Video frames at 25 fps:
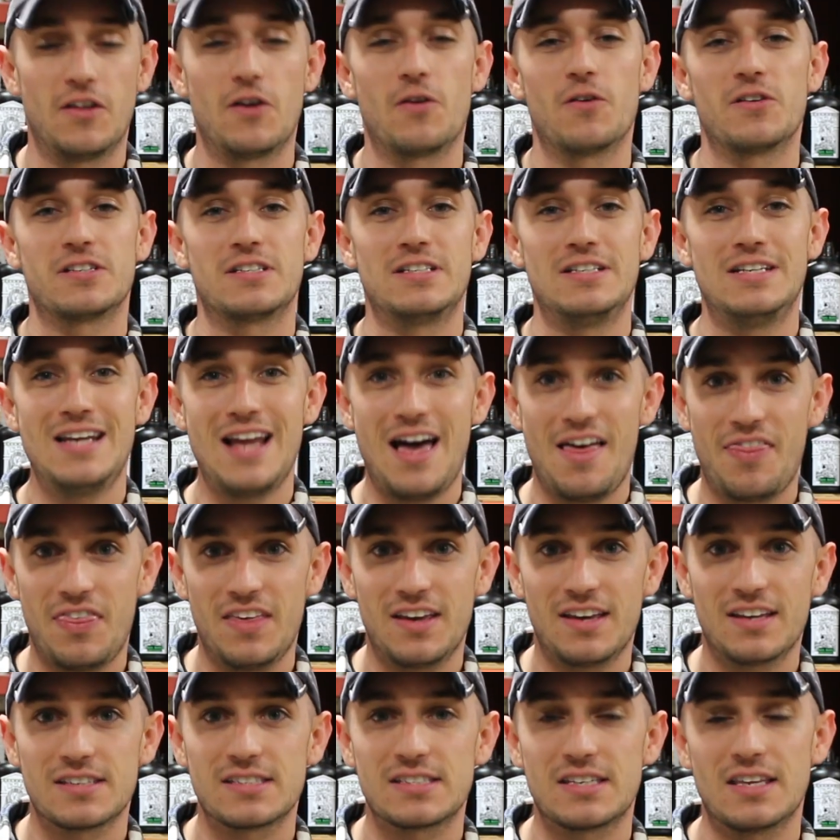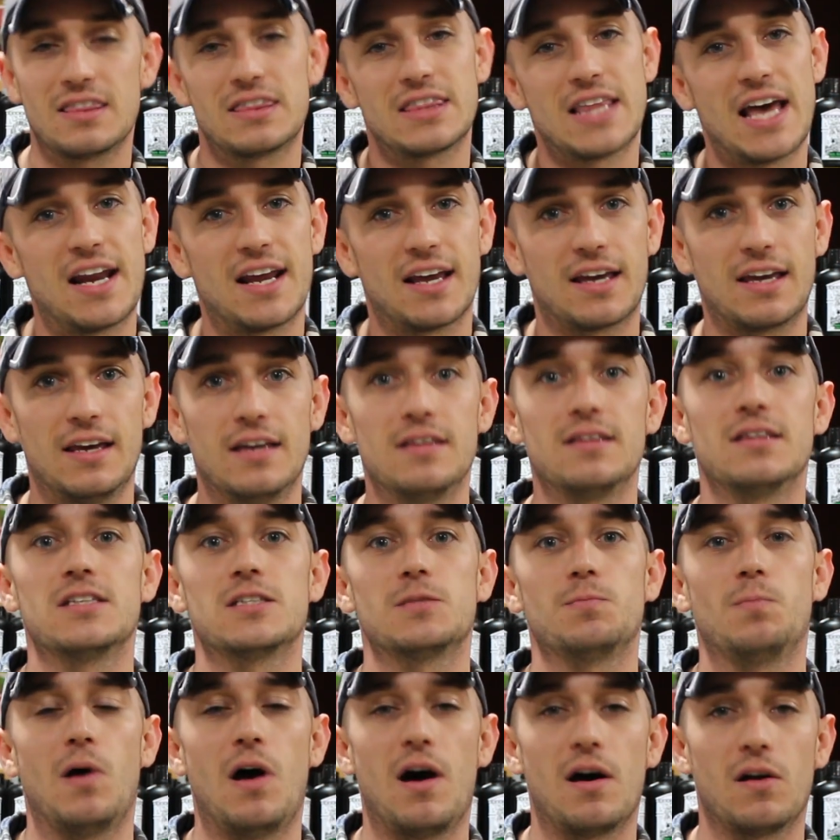There is nothing synthetic in
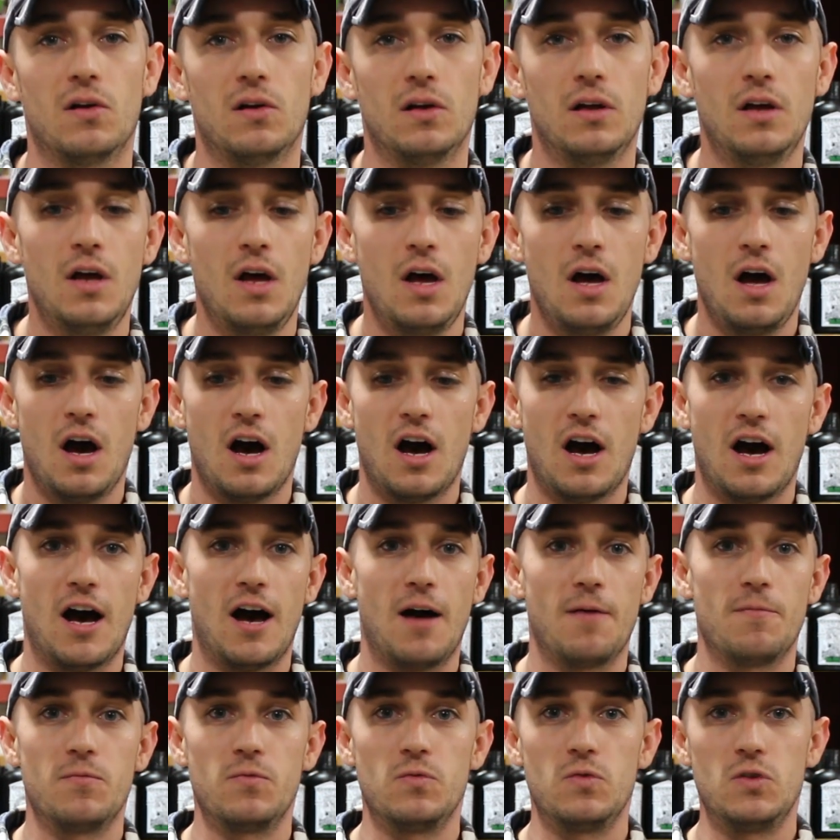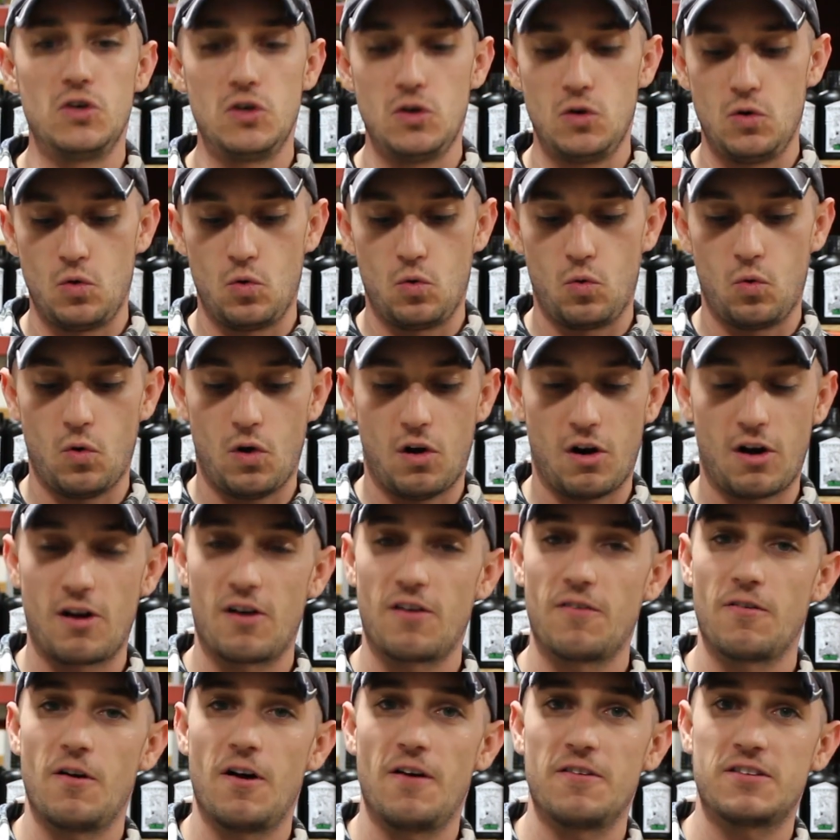this bottle. You
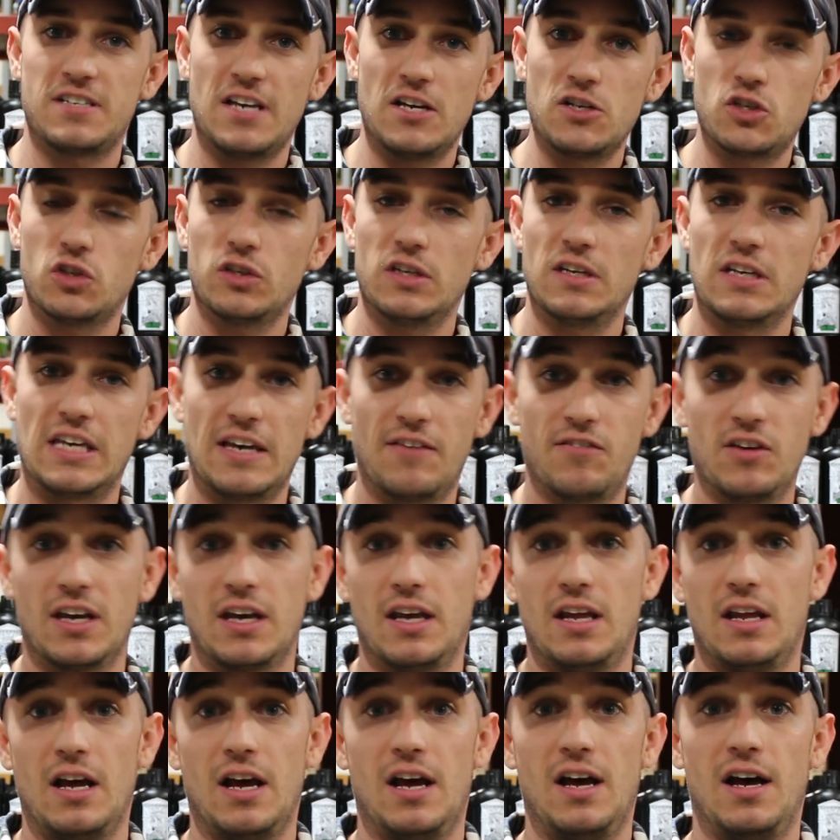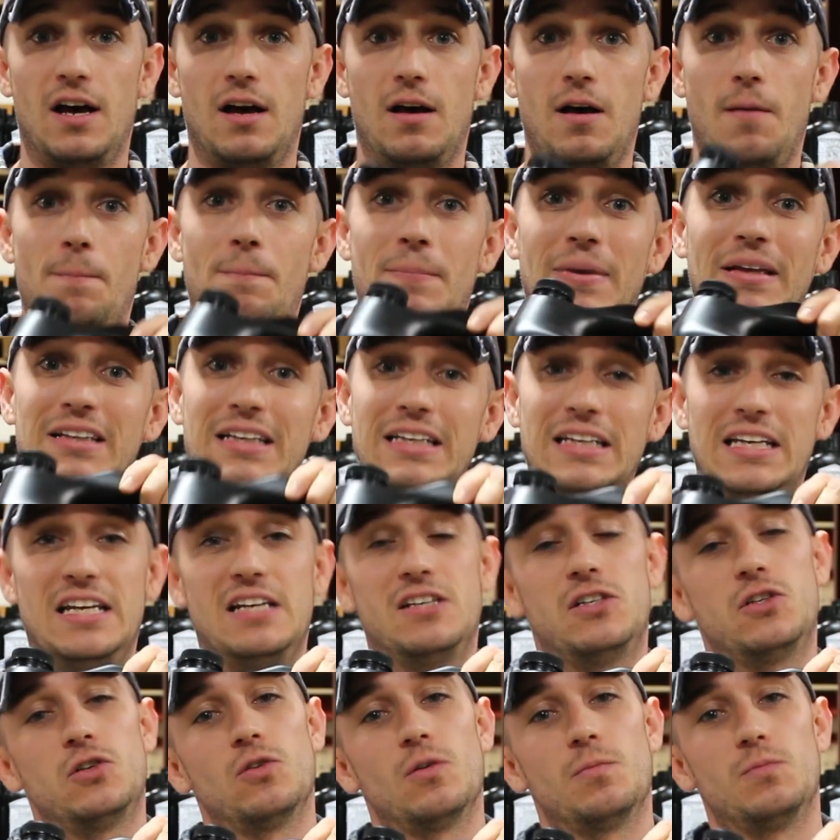are essentially giving it
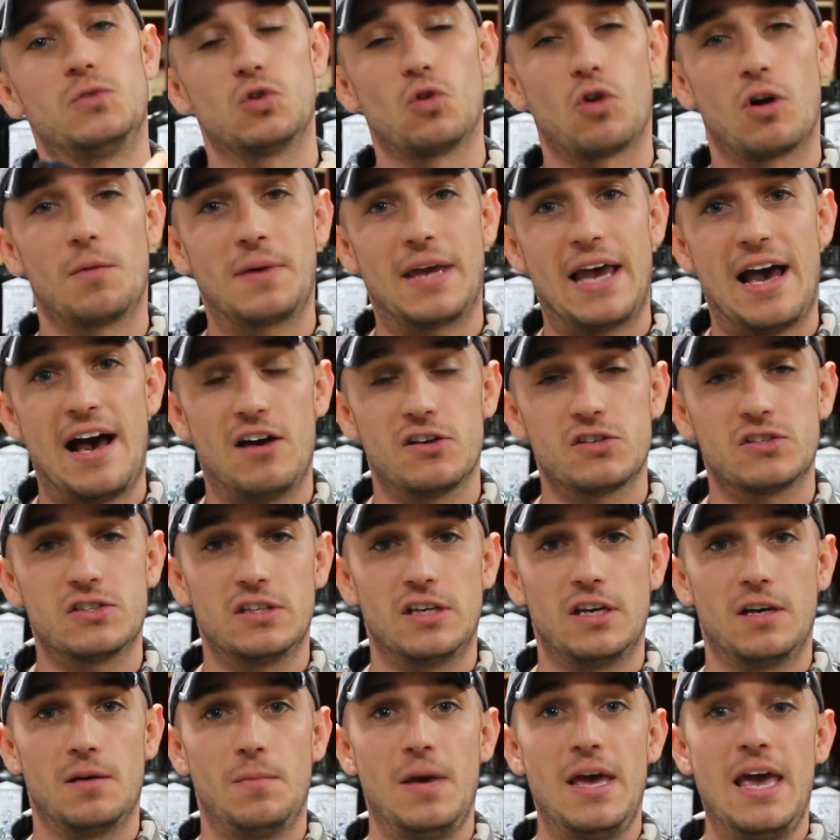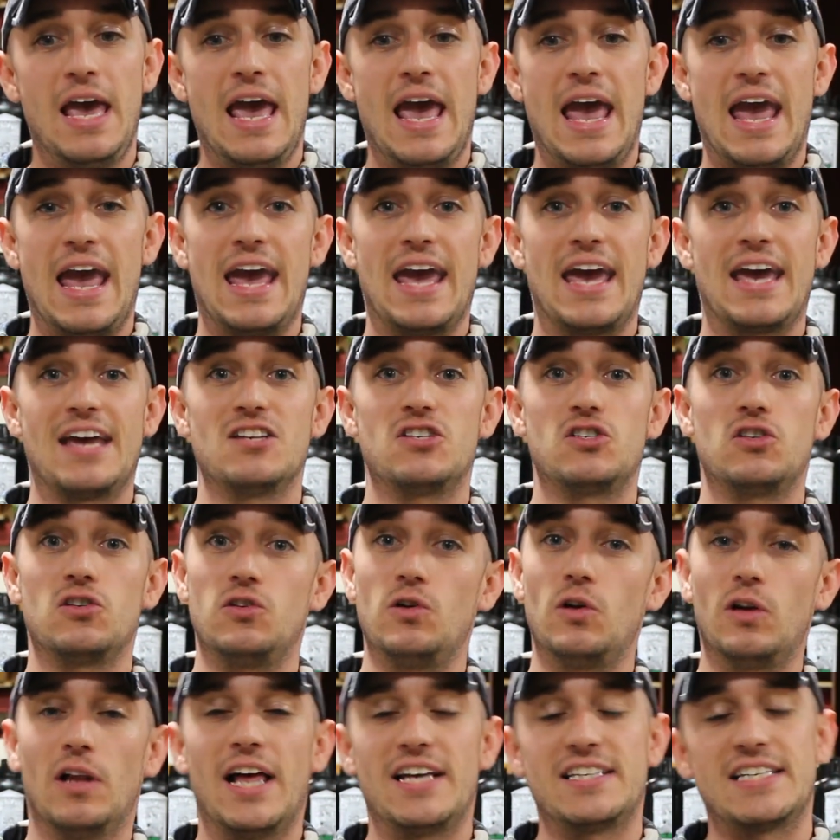ability to absorb calcium and to
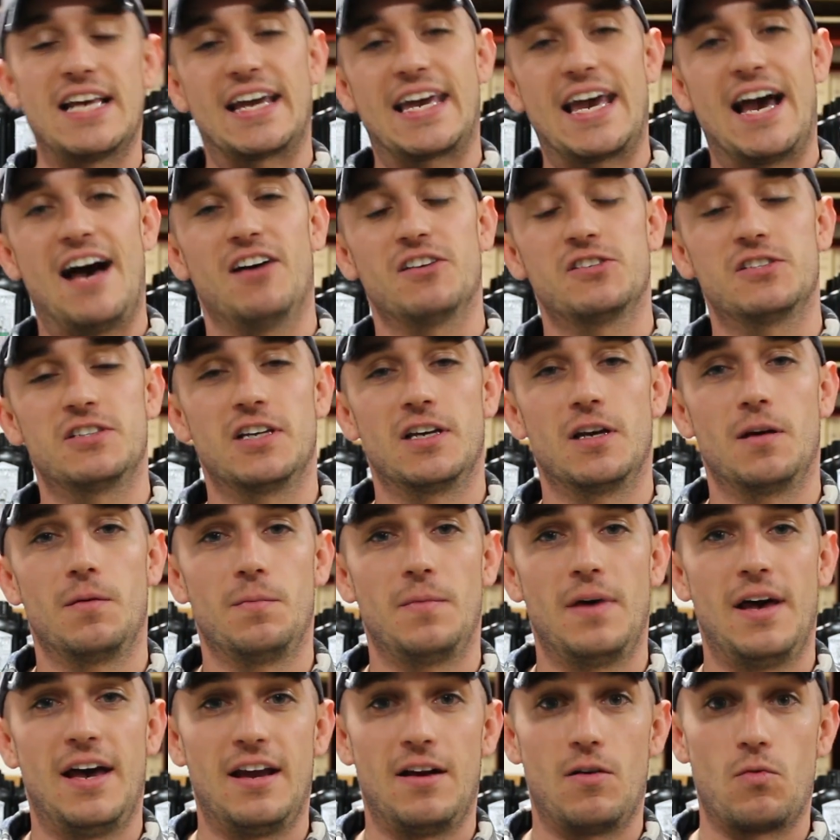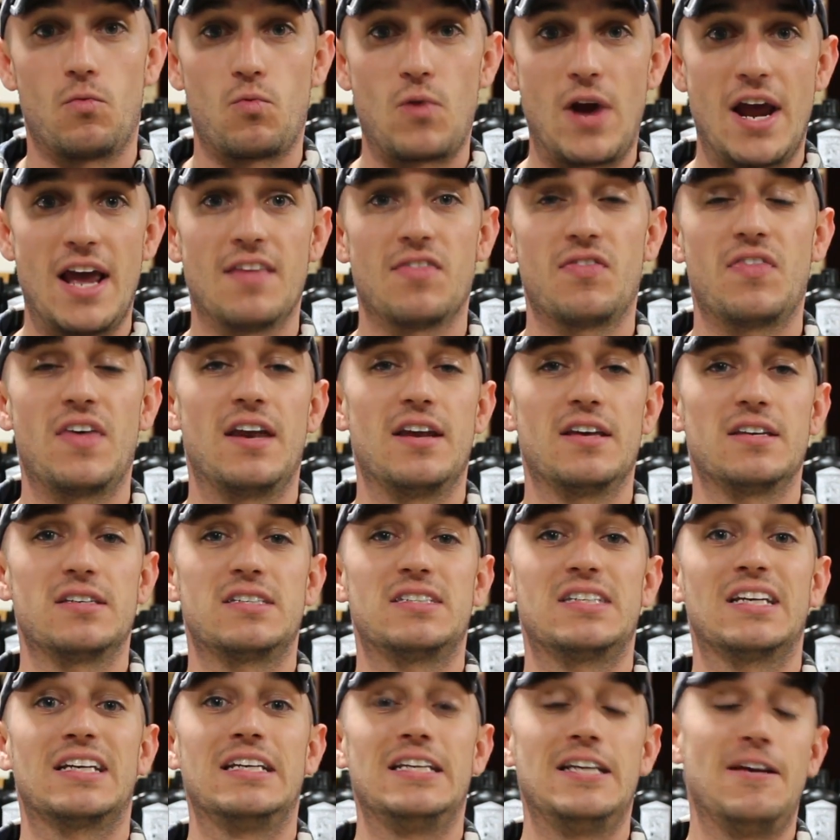utilize that calcium at a rate that is
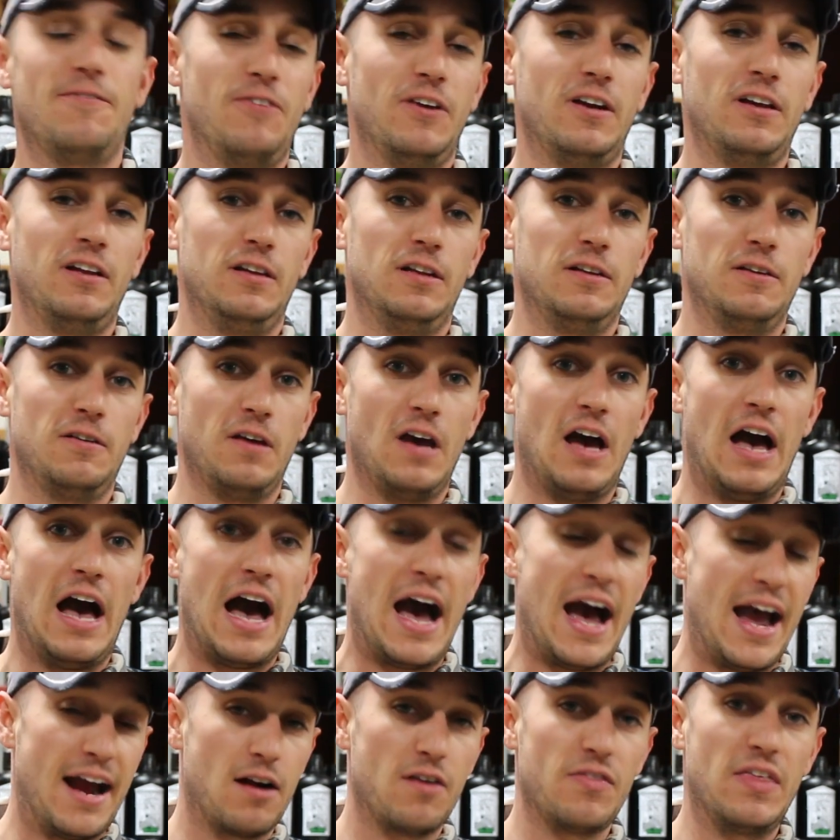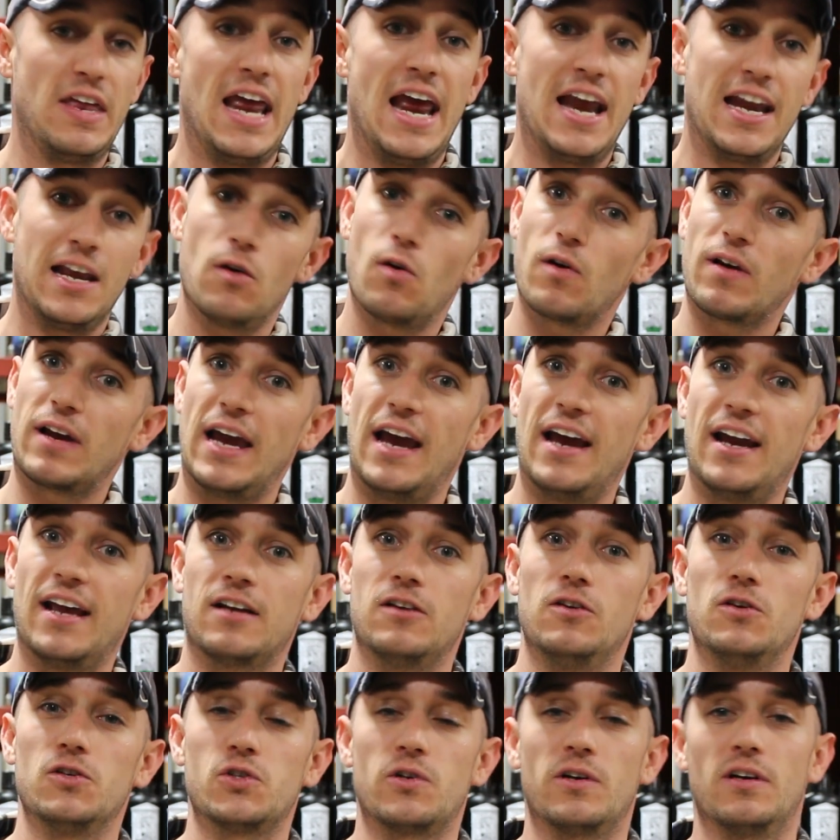significantly higher than any
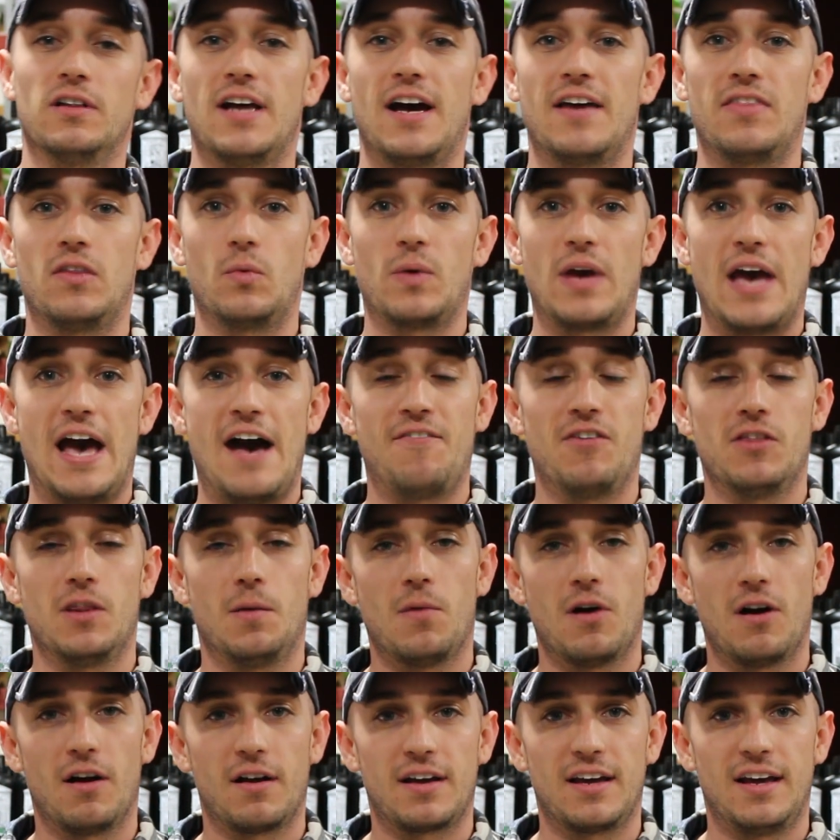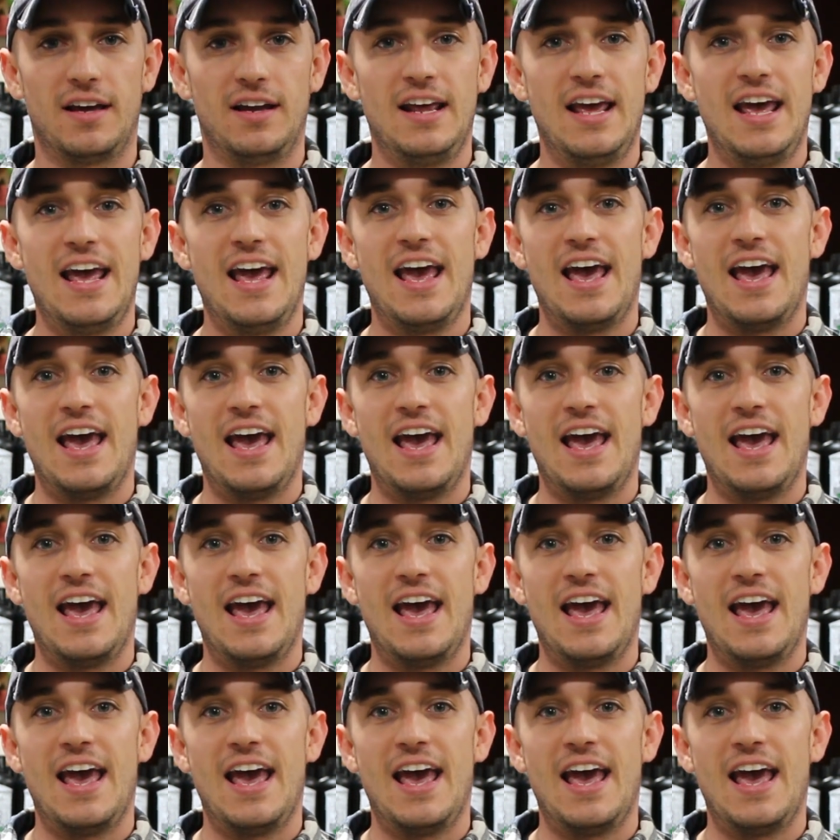organic nutrient line that we have on the market